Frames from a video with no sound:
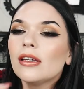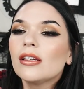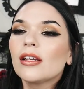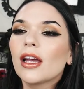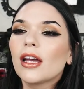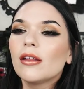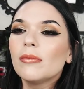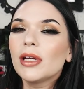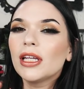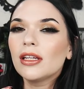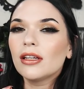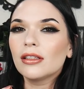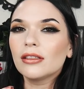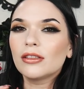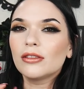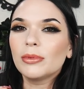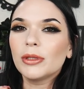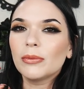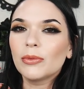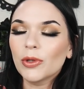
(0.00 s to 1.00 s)
Kind of made it a
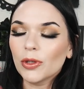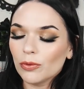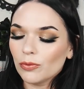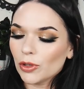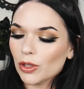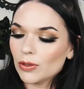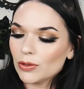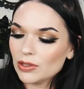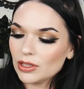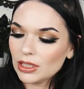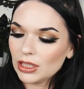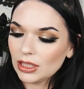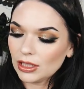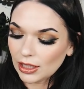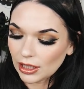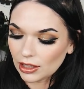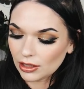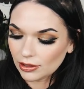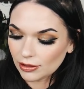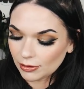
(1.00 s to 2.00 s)
little bit more rosy,
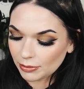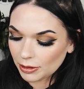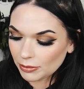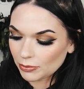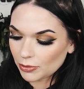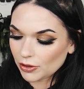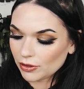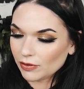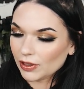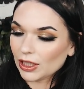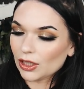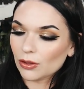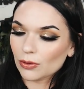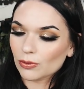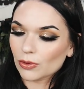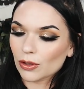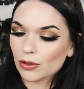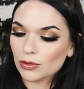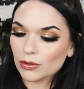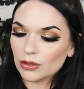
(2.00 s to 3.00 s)
like a little bit more of like a
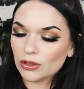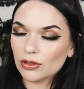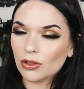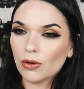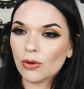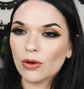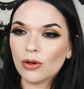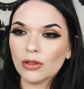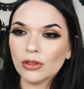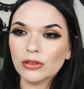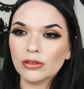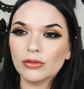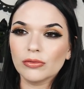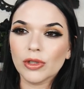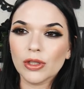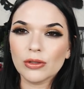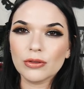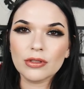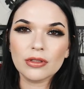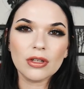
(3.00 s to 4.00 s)
rose gold,
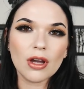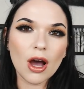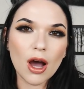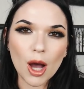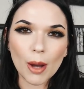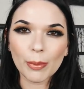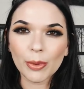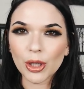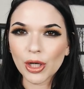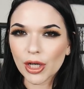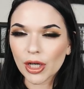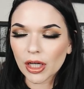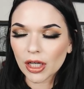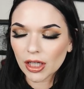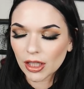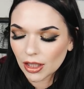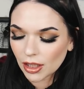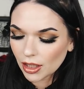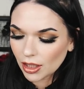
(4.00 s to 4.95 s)
rose copper.